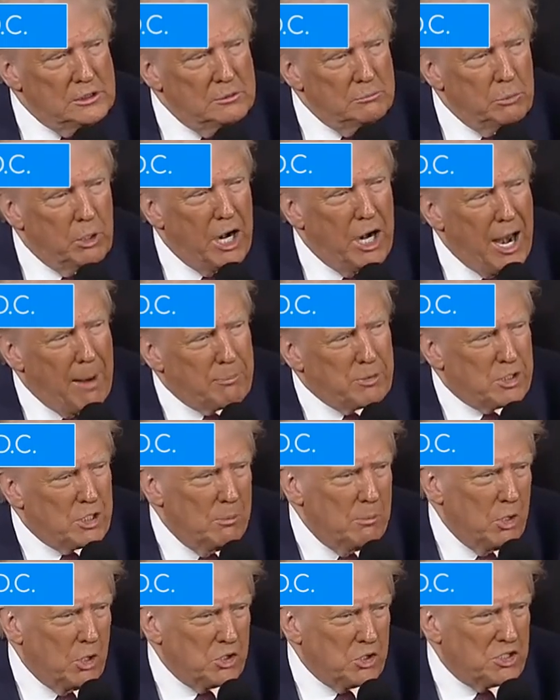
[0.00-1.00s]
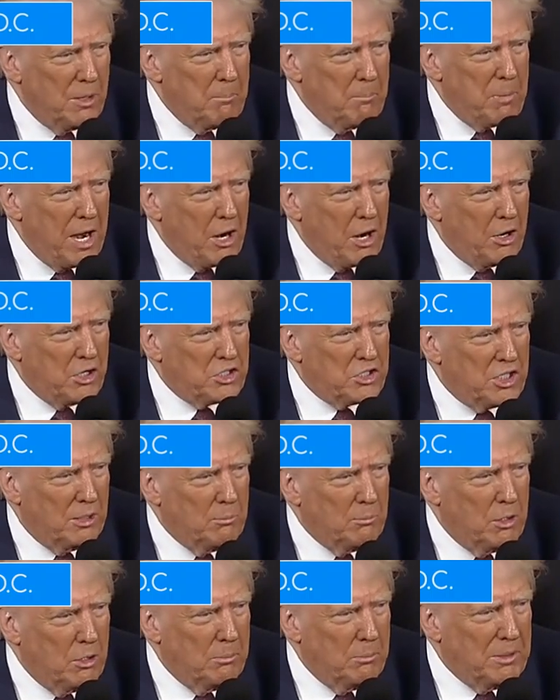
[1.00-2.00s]
Perhaps the most embarrassing
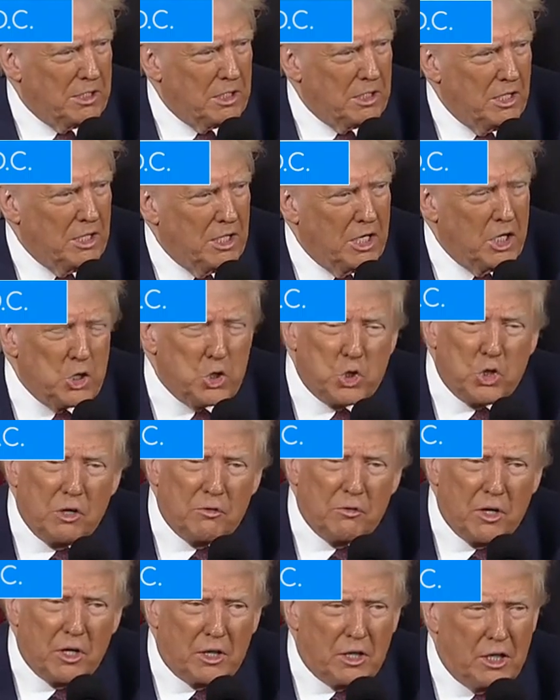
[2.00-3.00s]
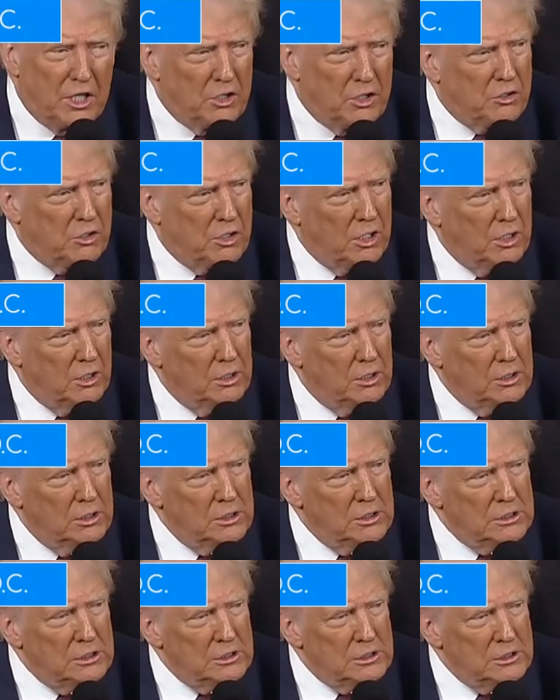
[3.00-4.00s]
moment in the history of our country.
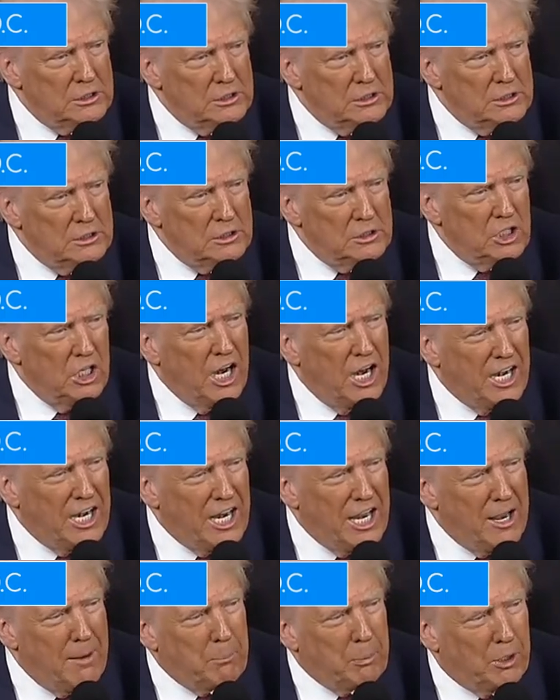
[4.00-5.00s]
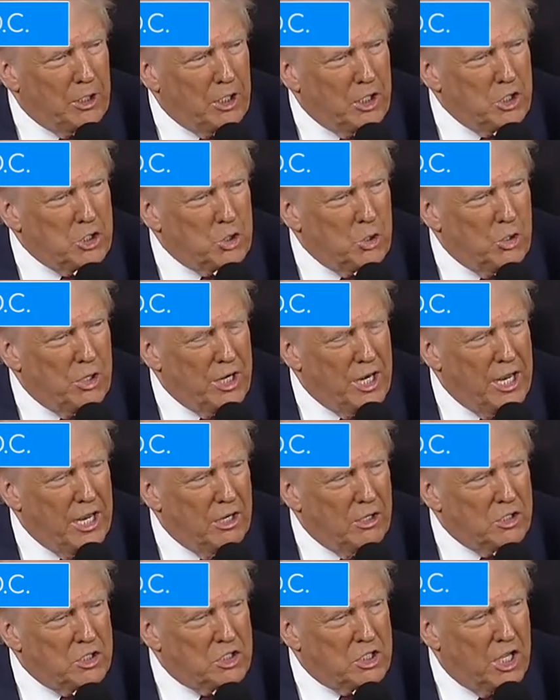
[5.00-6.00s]
Tonight, I am pleased to
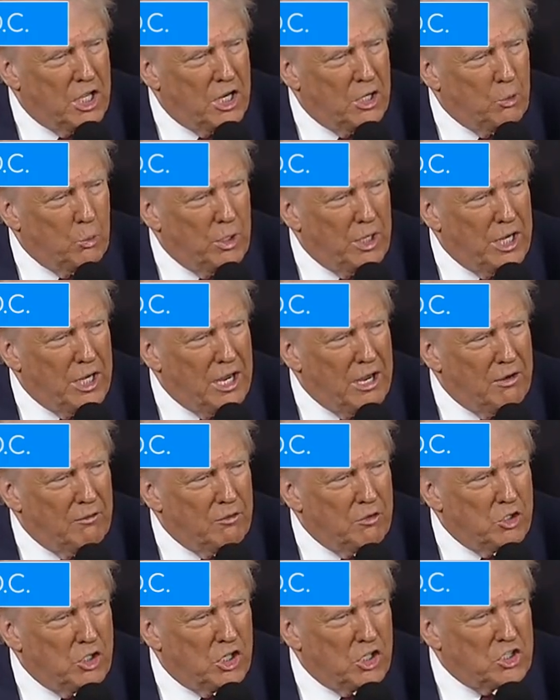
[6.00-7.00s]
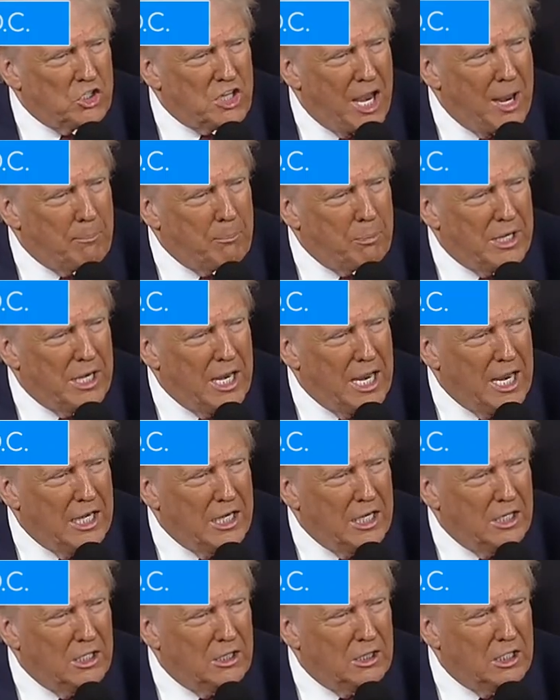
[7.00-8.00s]
announce that we have just
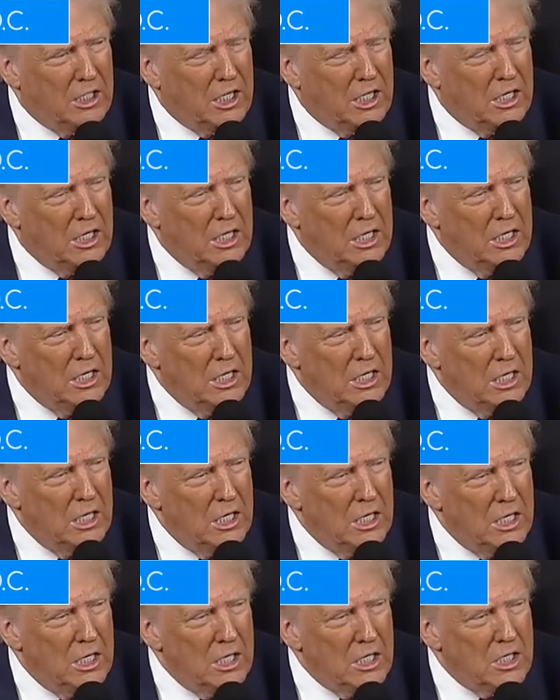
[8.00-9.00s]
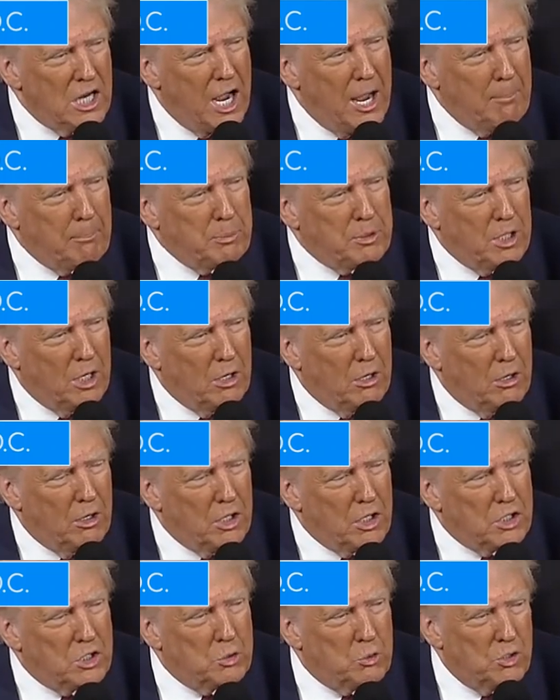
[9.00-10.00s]
apprehended the top
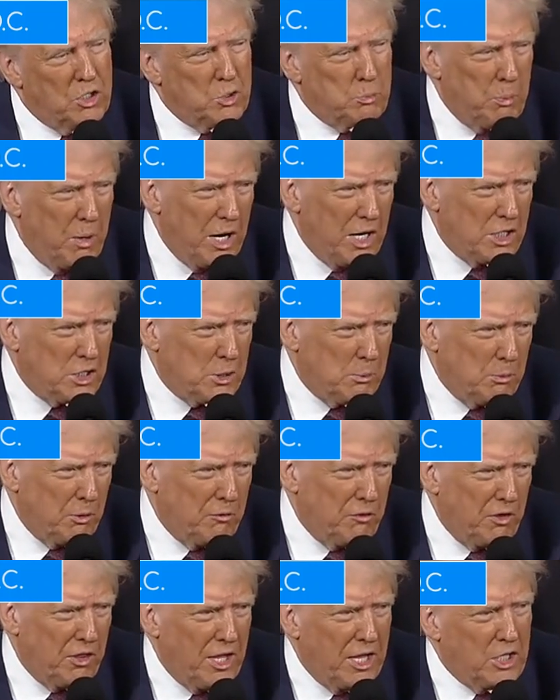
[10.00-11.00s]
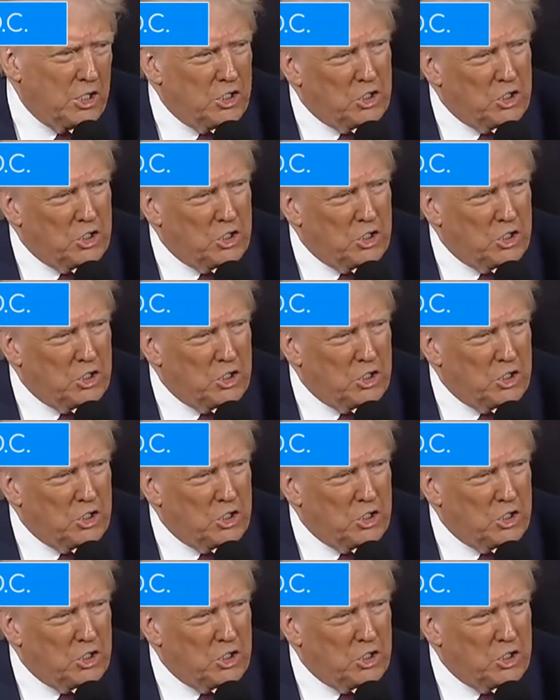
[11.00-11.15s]
terrorist responsible for that